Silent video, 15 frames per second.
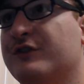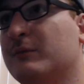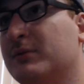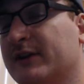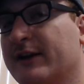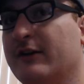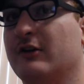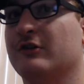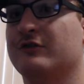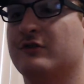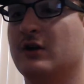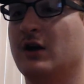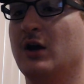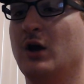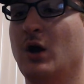the players,
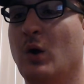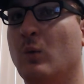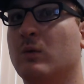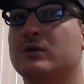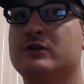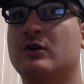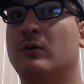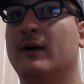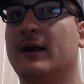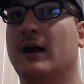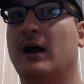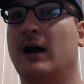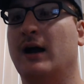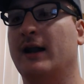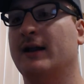what's going
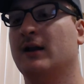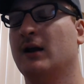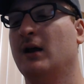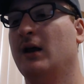on,